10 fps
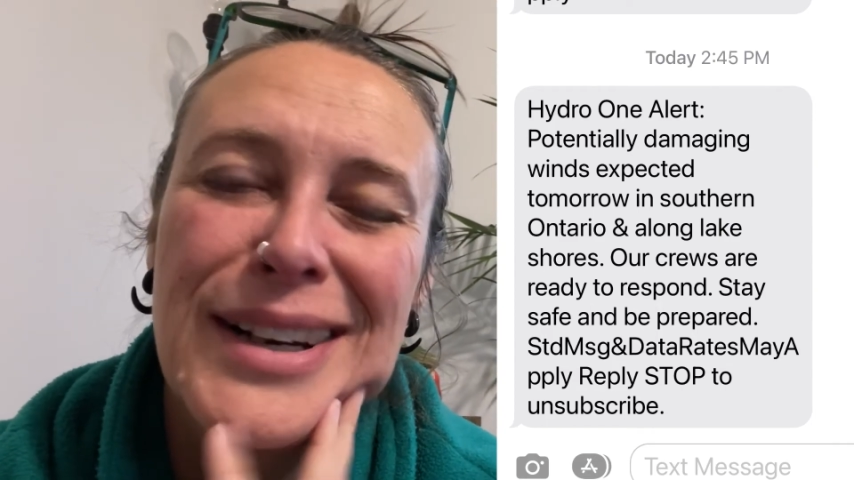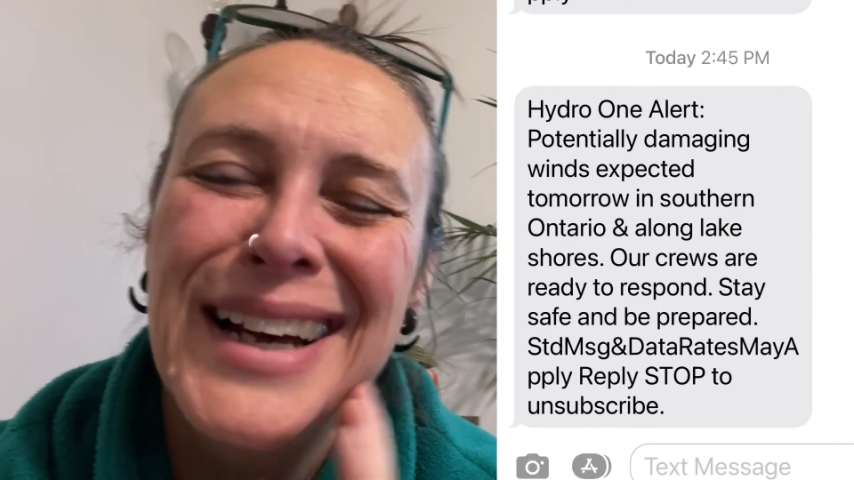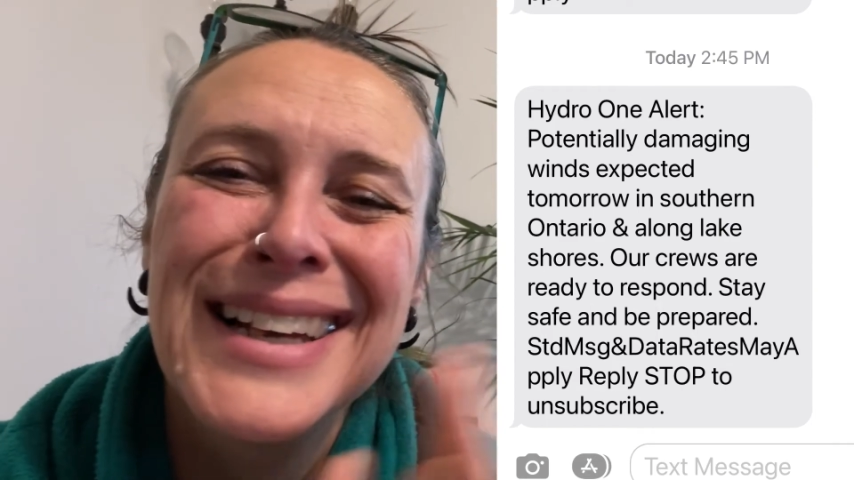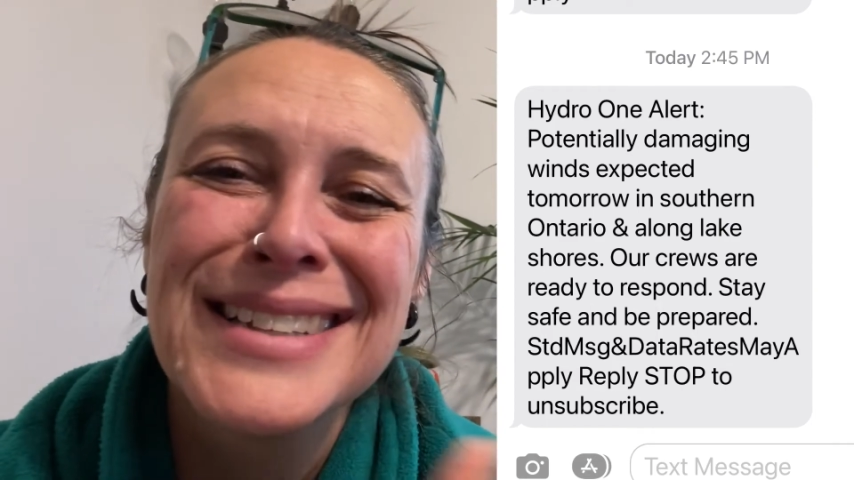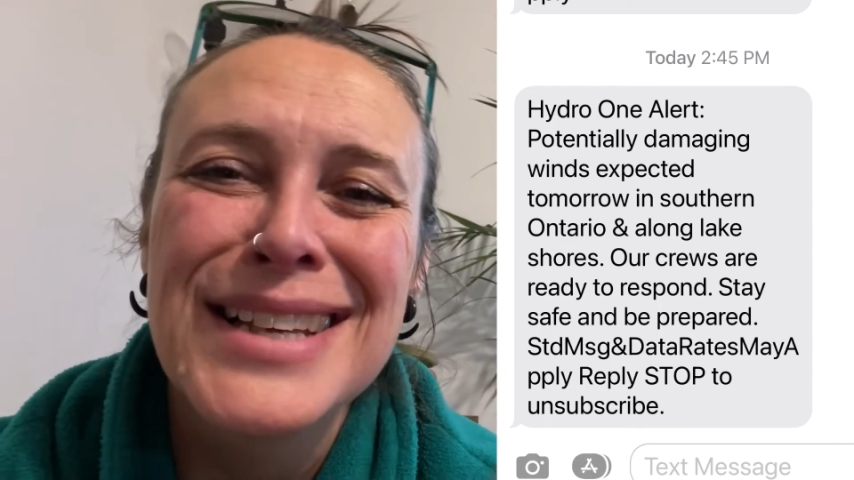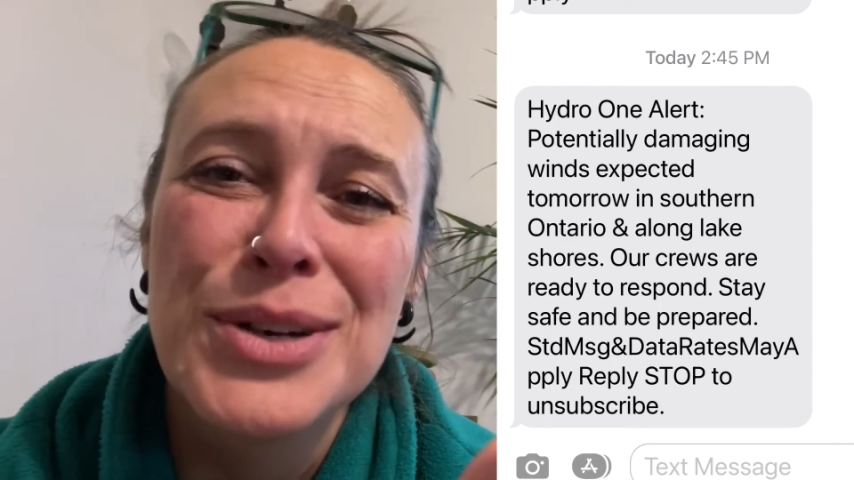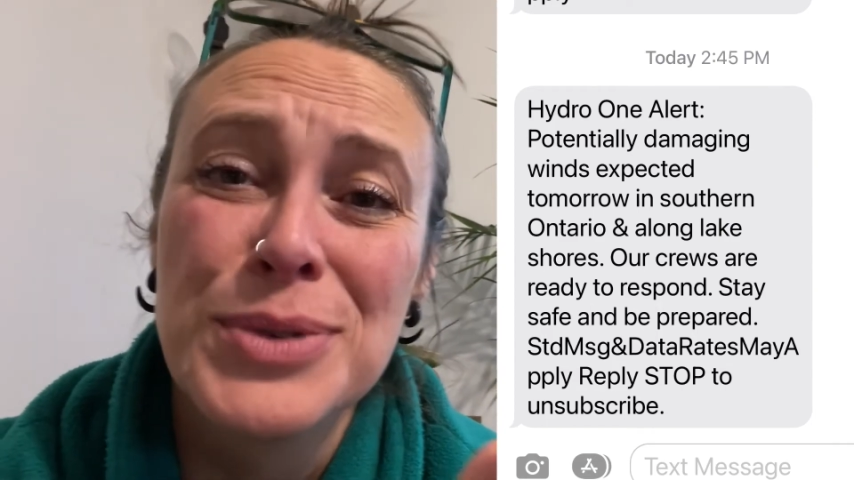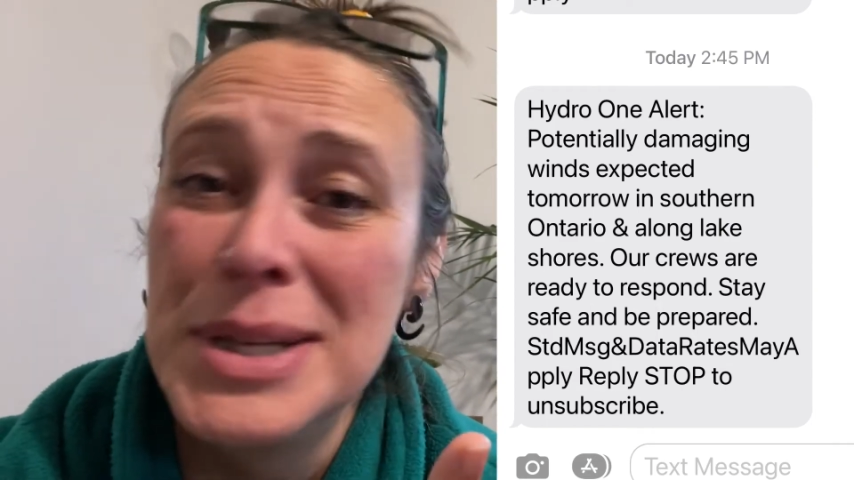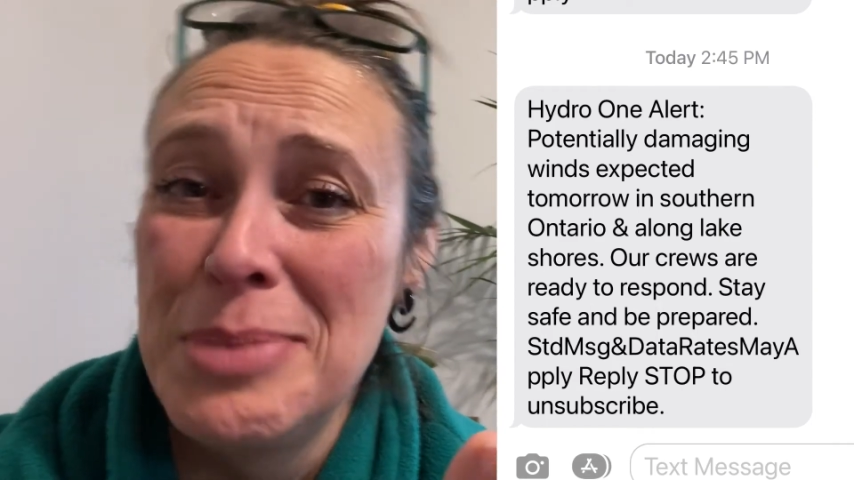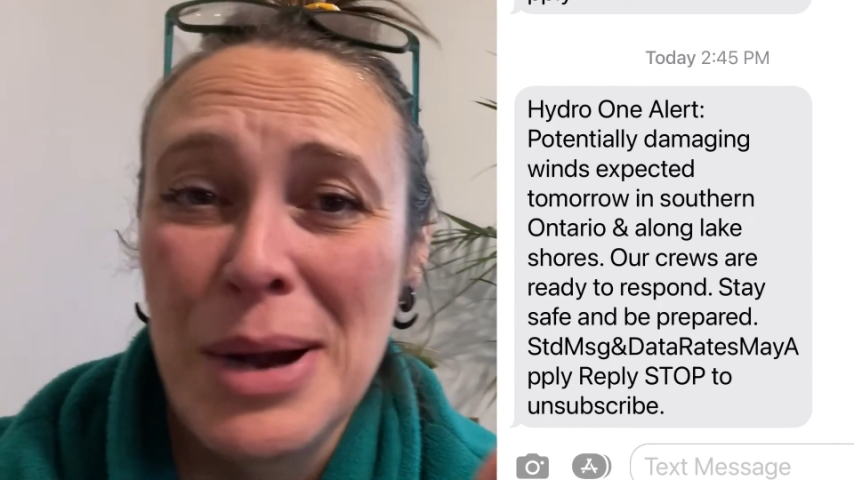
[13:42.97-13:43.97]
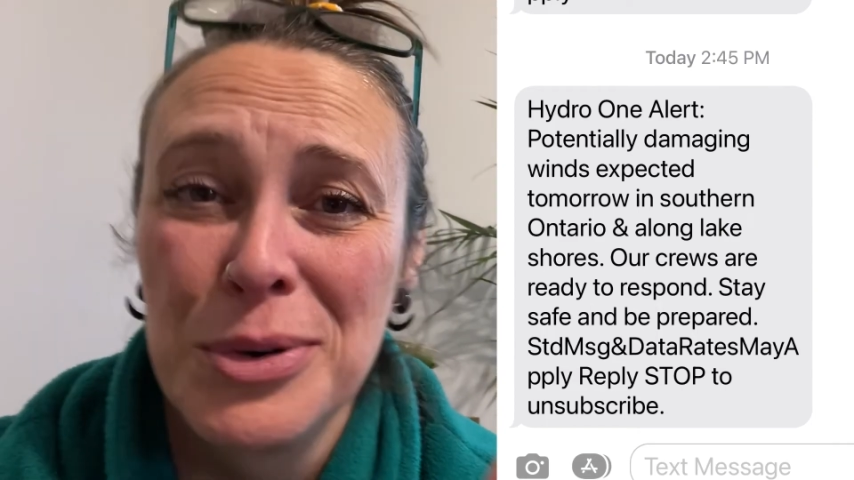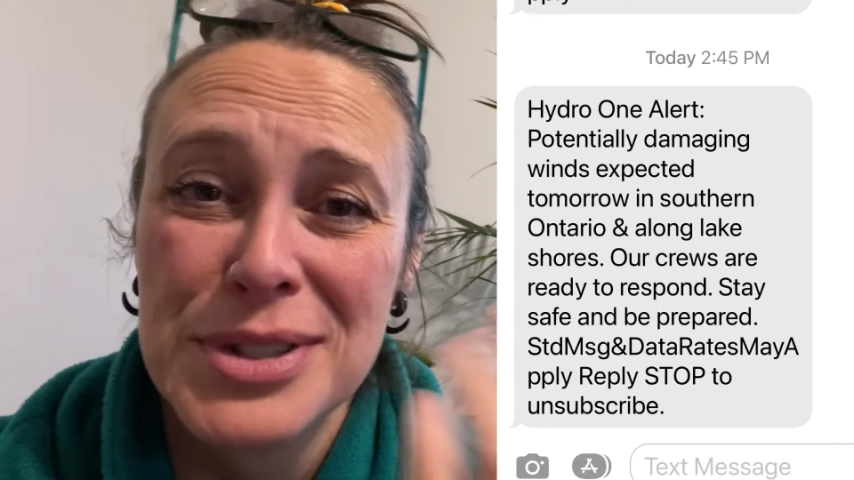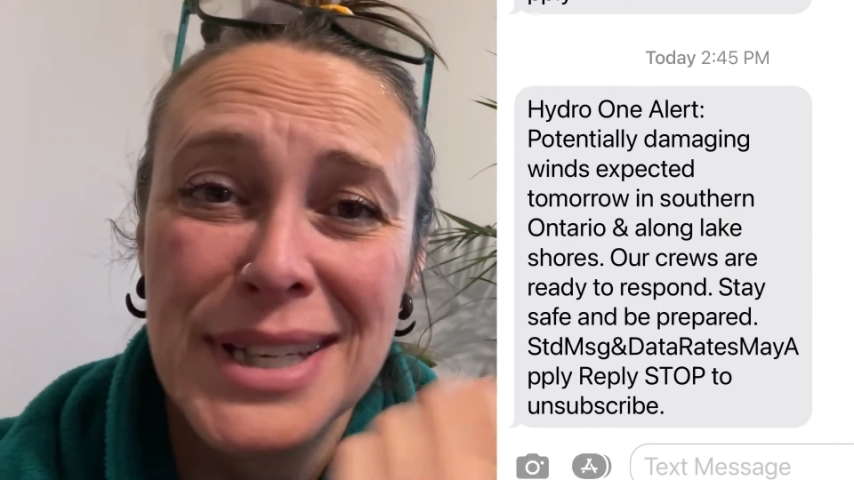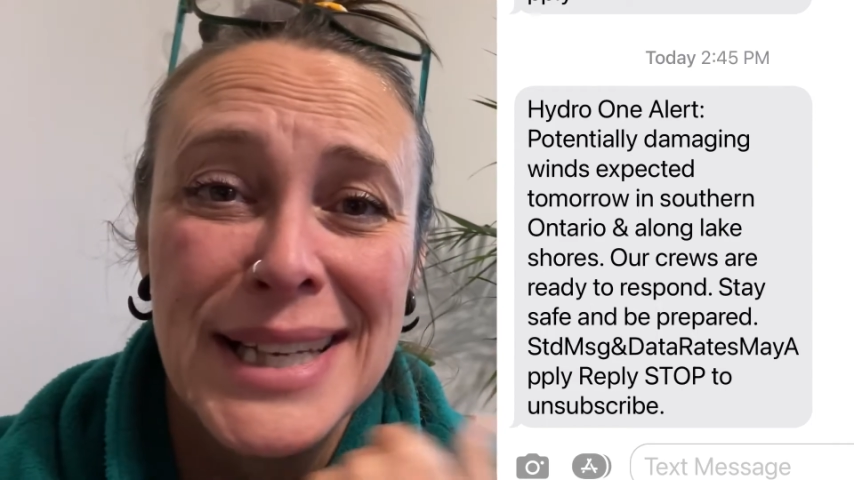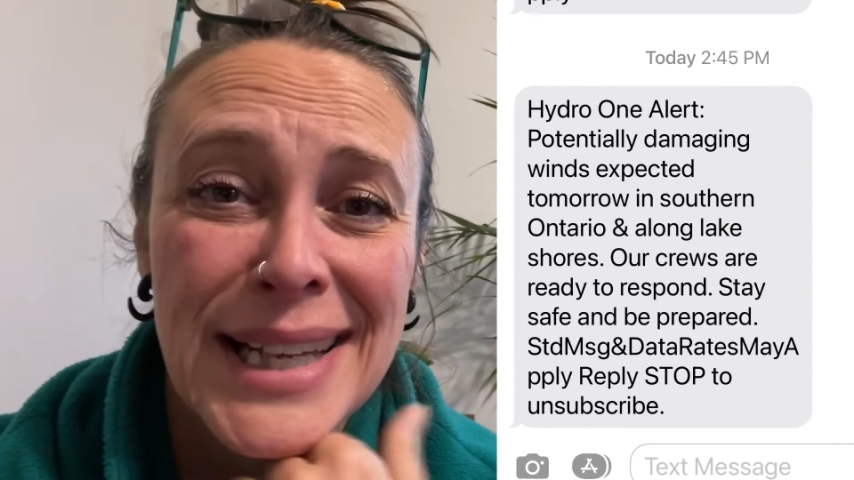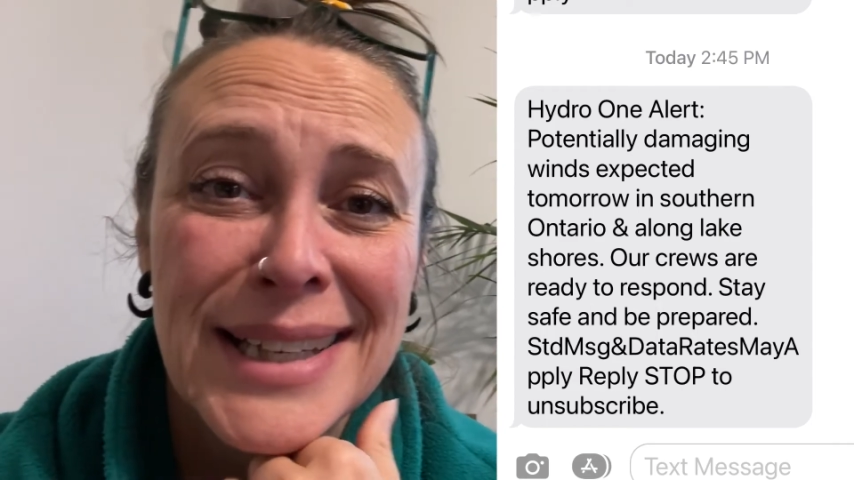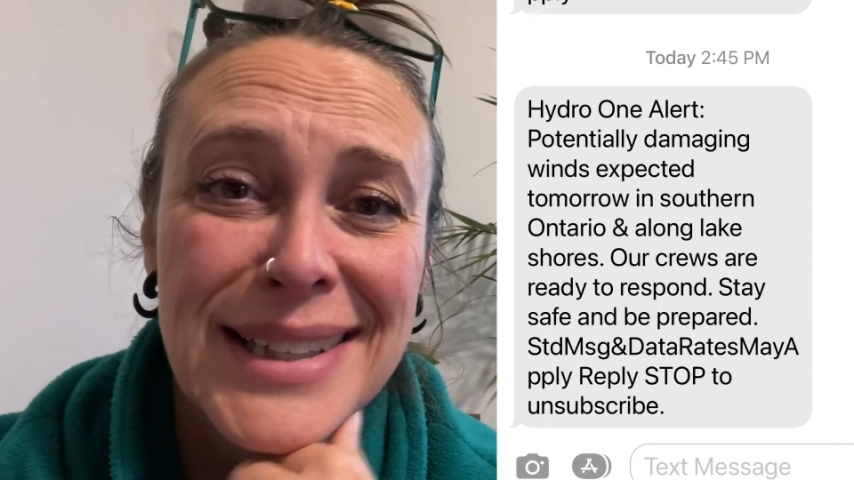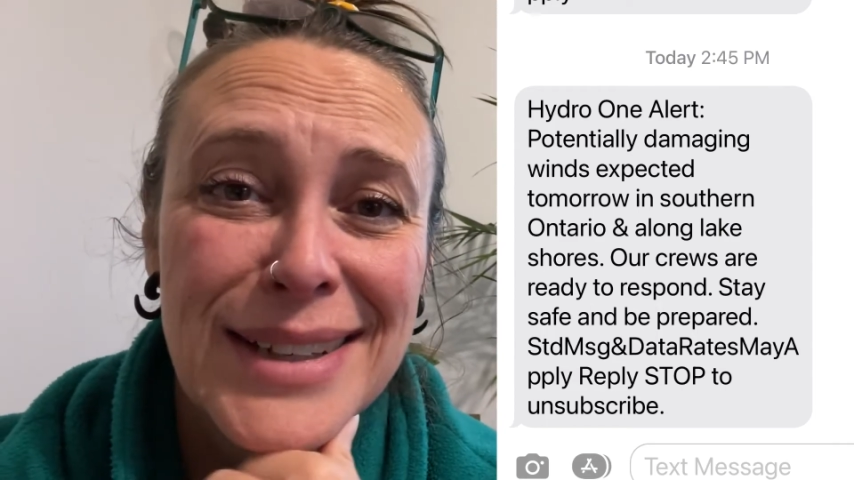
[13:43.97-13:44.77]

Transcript: I guess I don't need power to knit